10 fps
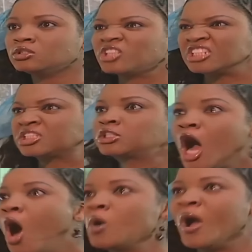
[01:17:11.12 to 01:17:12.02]
Just go
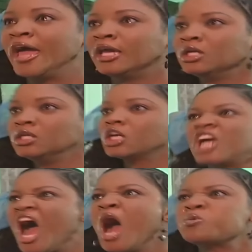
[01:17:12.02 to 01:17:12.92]
away.
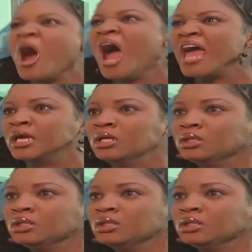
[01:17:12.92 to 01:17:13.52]
Go away.